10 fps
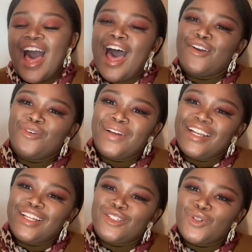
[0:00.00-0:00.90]
I
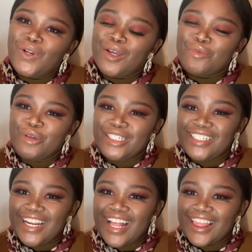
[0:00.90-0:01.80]
really truly
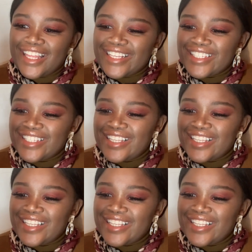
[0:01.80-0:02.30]
appreciate this.